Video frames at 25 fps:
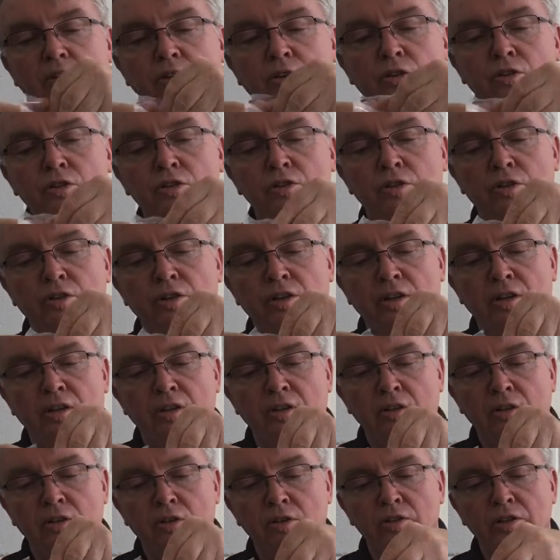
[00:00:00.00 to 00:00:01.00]

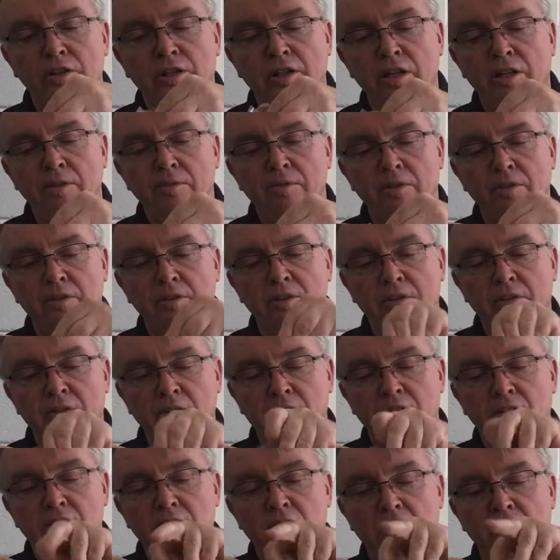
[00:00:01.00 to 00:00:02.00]
use cable
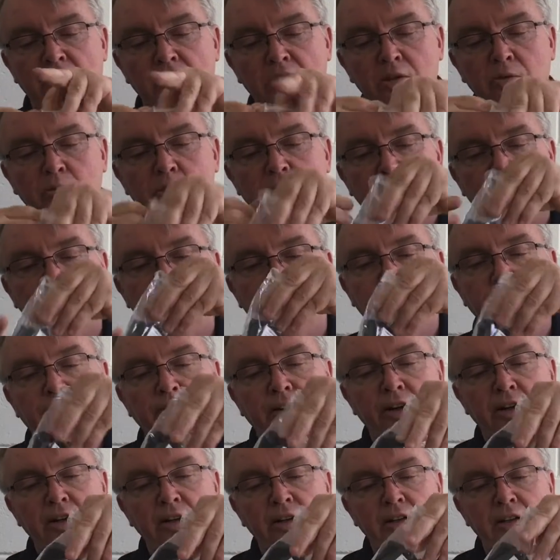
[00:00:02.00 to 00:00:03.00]
tie that we
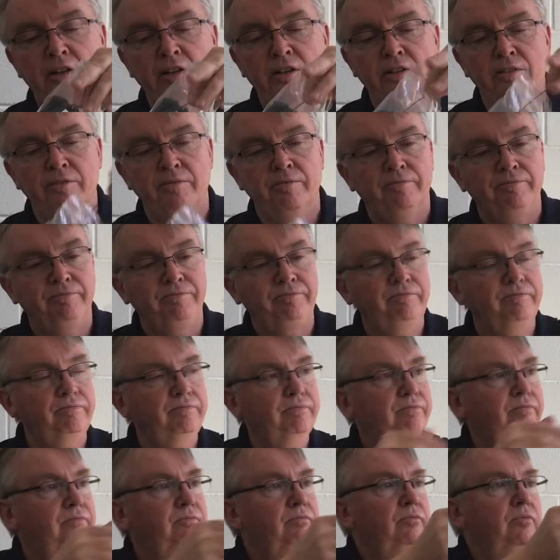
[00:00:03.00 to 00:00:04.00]
provided
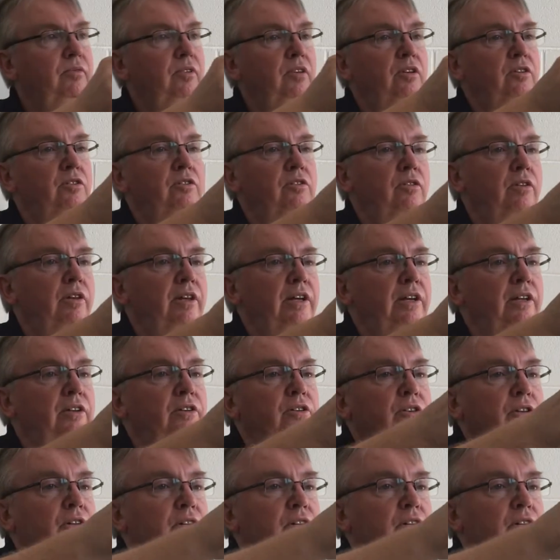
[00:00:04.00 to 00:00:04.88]
to then